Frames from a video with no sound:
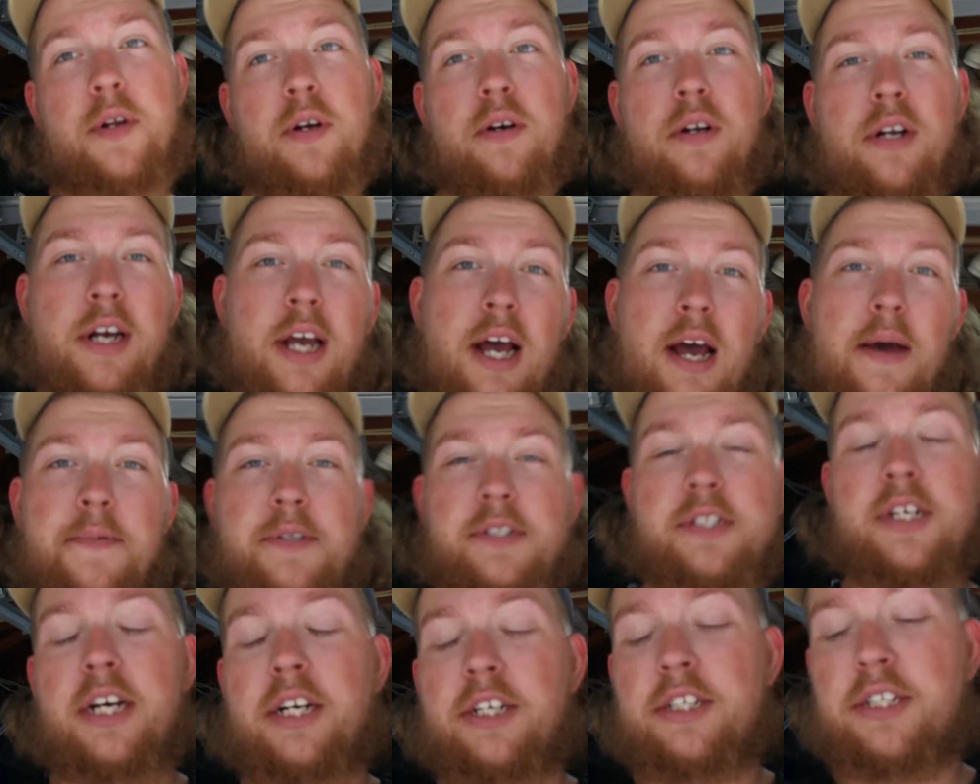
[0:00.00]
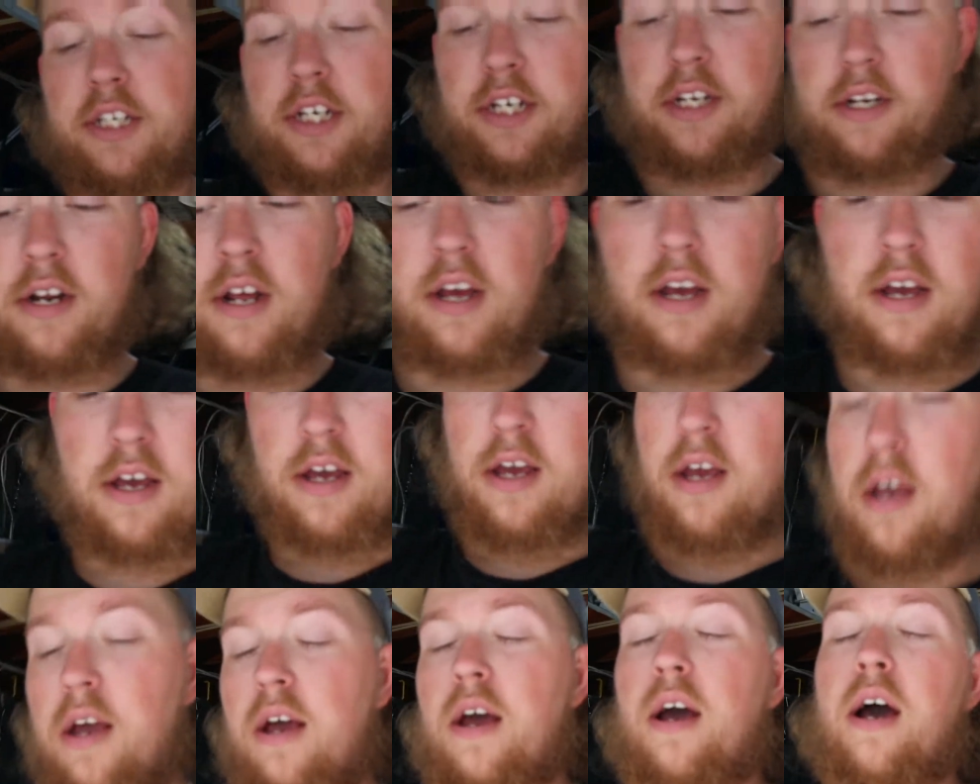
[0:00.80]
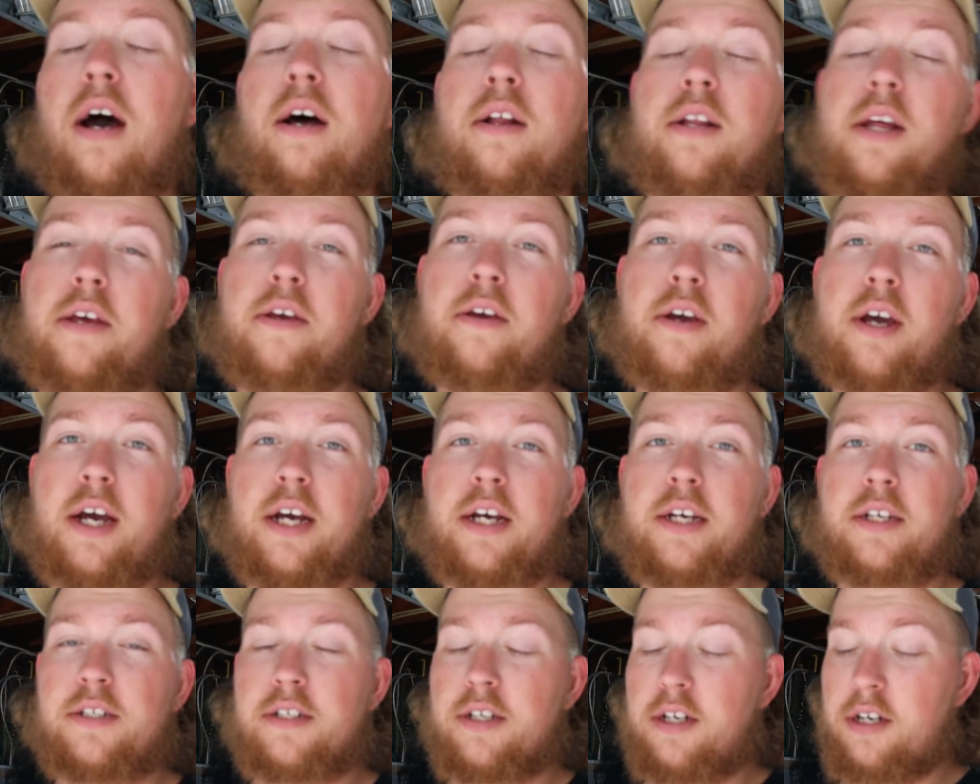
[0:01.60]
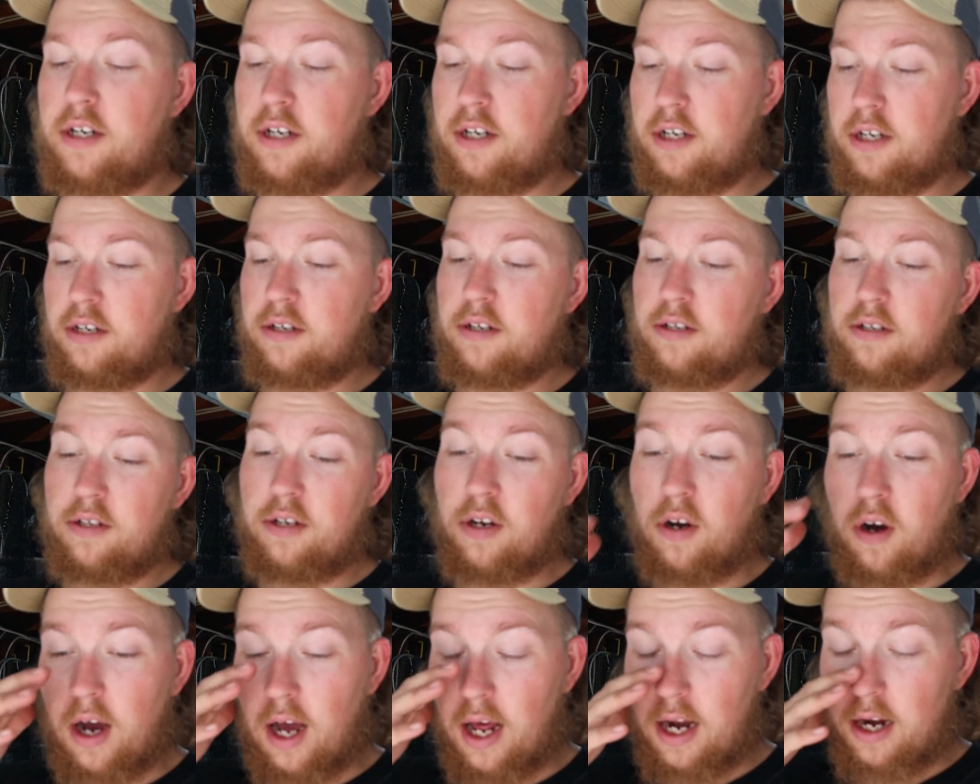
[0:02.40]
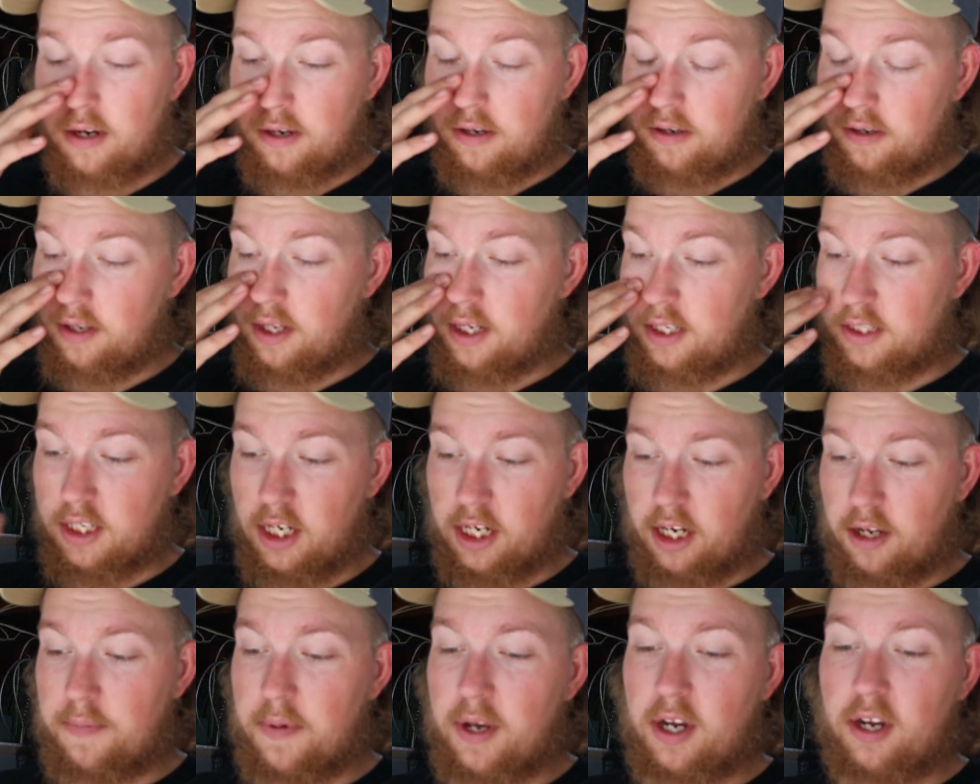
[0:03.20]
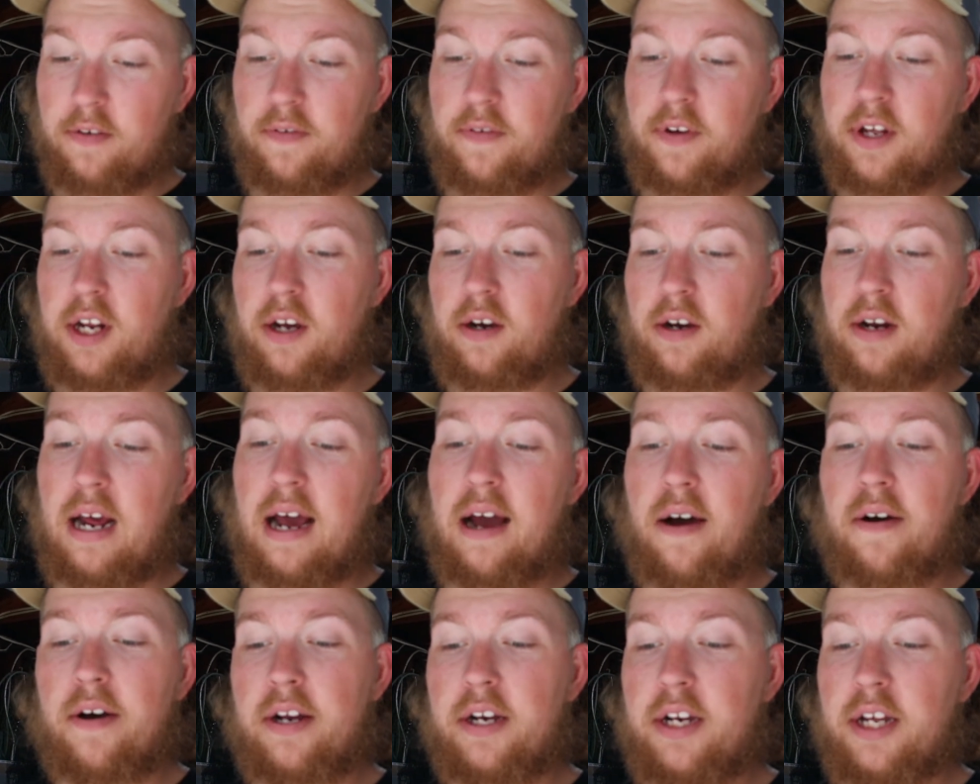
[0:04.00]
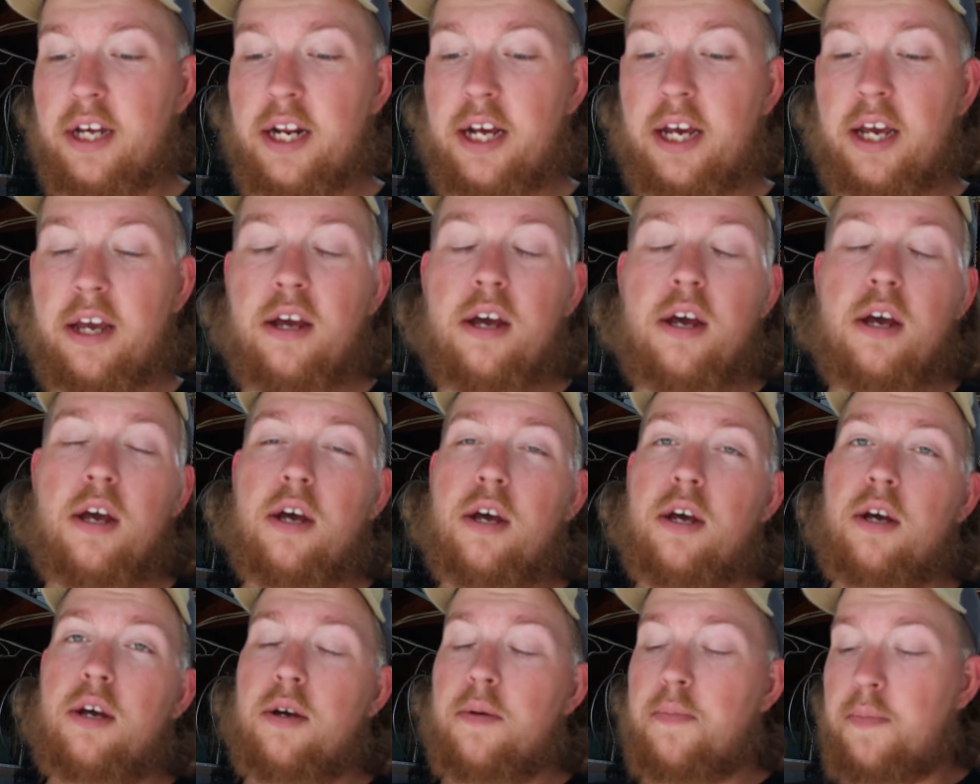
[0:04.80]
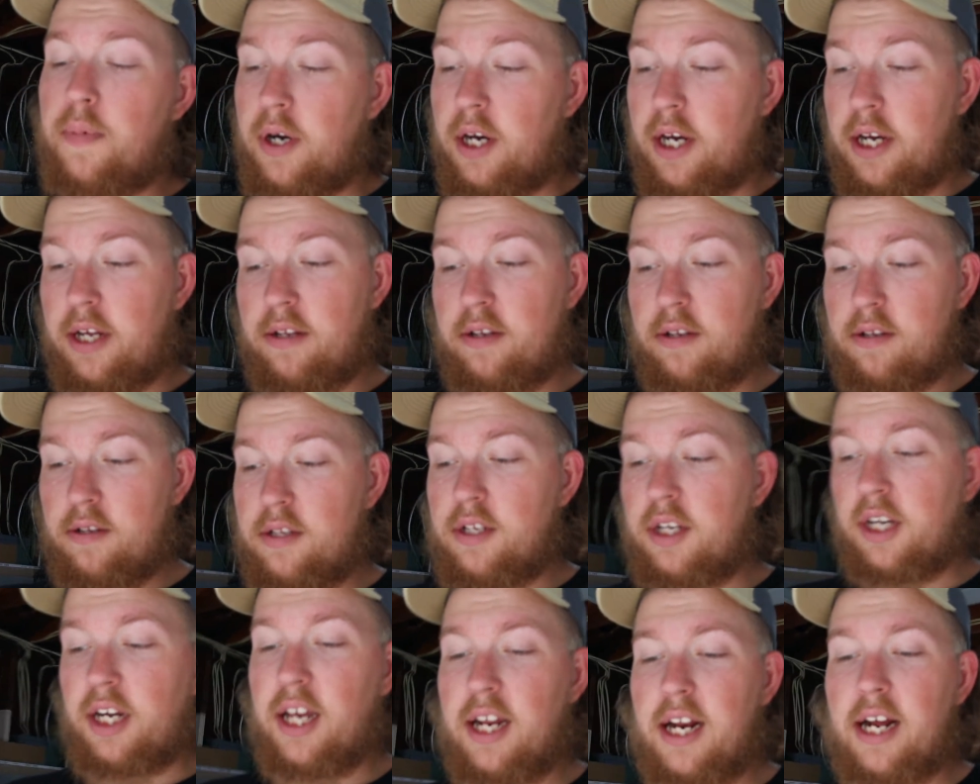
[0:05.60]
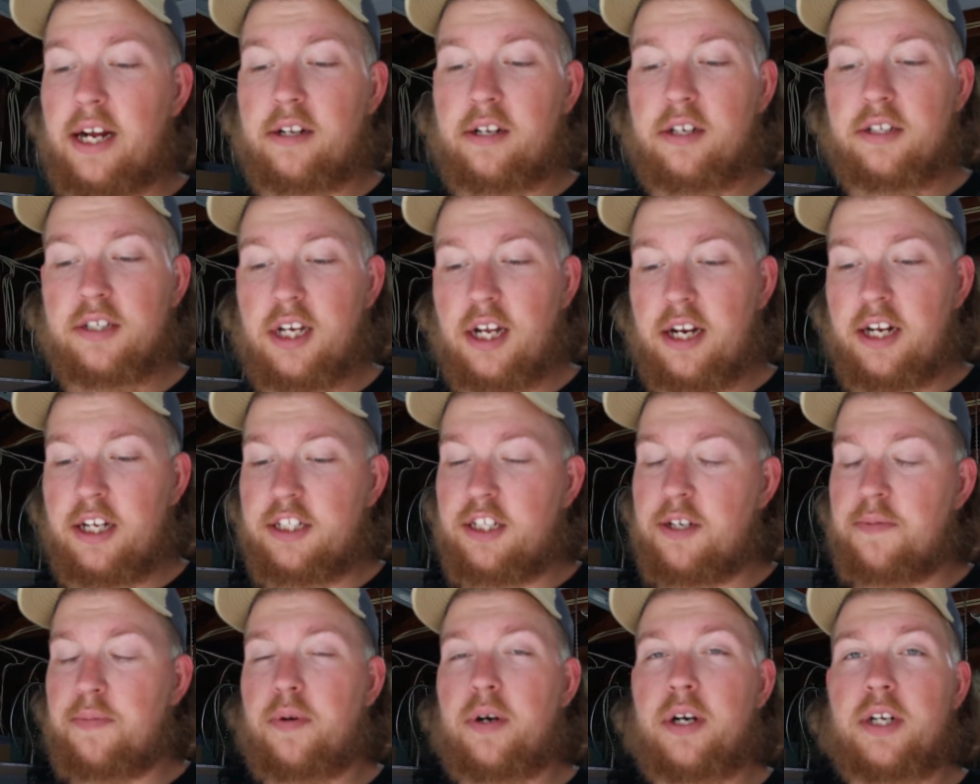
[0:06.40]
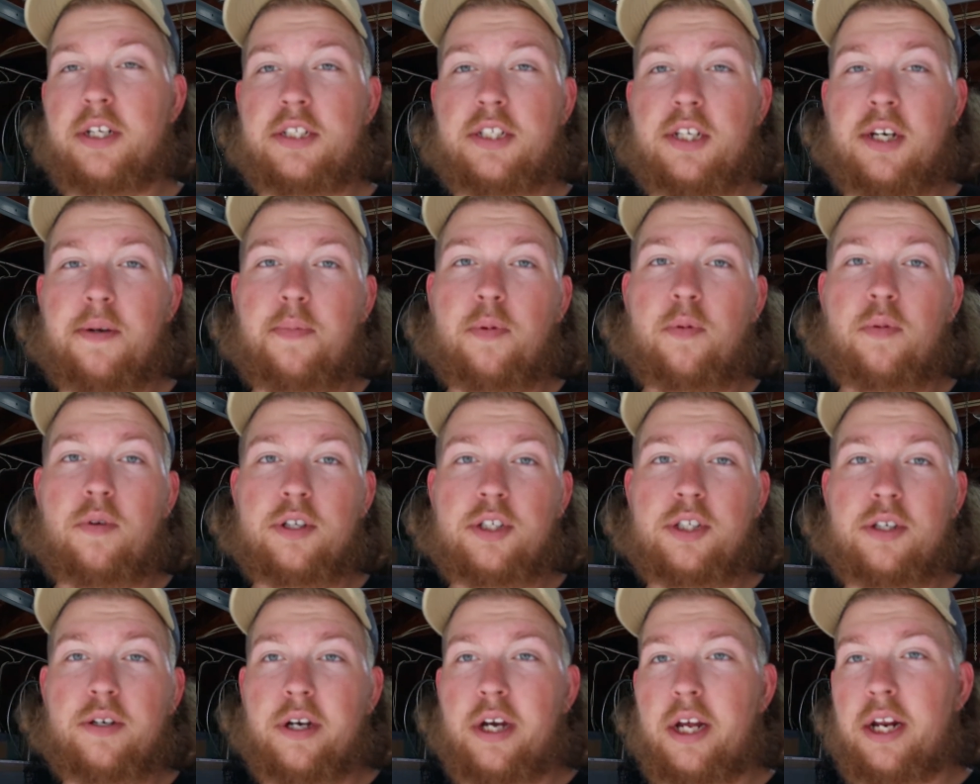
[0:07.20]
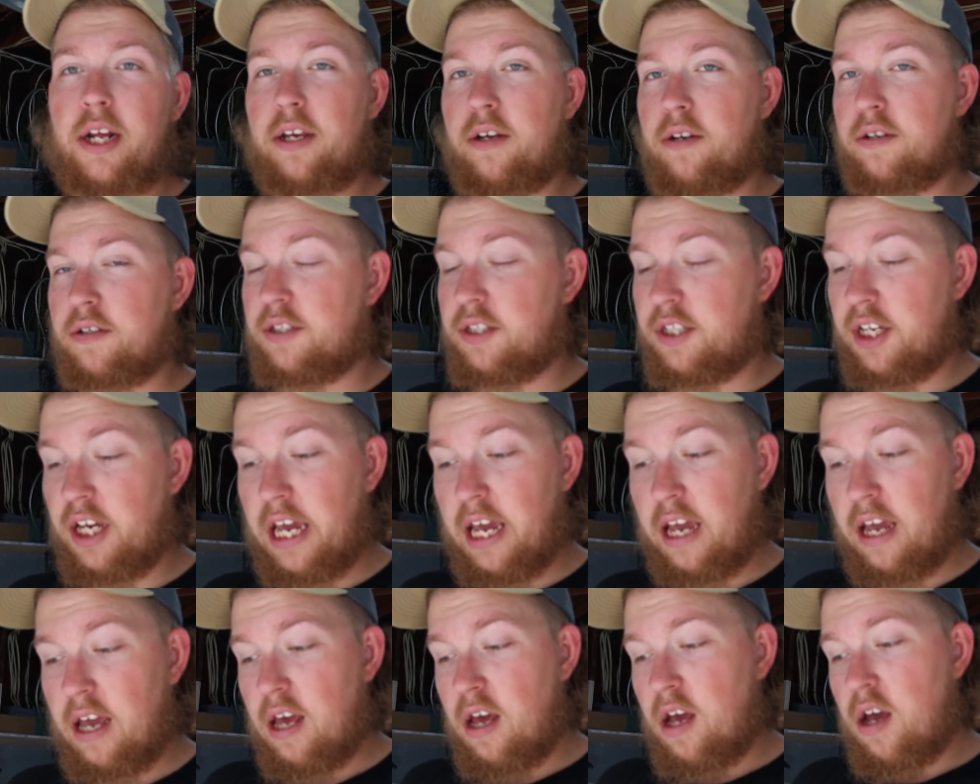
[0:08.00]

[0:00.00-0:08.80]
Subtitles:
know in the comment section. I'll let you guys know how to do this. I can make a video on how I did it. But the connectors on this are pretty simple. Once you get it, you'll see.